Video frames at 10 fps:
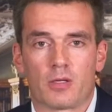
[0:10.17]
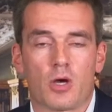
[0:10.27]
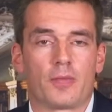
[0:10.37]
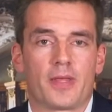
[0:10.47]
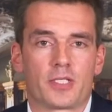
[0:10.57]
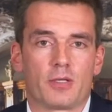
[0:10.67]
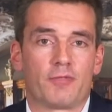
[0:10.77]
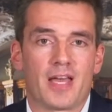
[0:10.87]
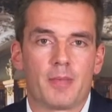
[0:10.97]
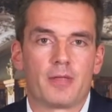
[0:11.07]
context of
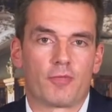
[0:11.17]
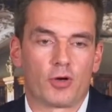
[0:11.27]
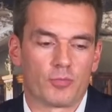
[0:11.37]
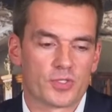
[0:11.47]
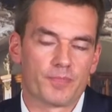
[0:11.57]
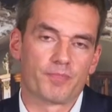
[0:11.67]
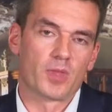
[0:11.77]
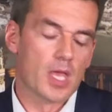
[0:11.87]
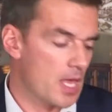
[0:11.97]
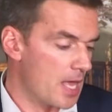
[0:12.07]
family firms.
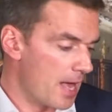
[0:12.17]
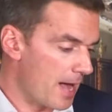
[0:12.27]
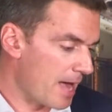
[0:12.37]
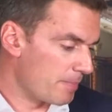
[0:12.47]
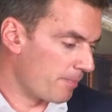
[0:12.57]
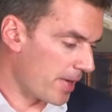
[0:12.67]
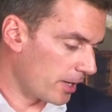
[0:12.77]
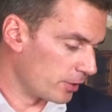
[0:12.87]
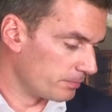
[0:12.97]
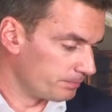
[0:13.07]
I
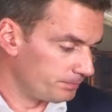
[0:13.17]
prepared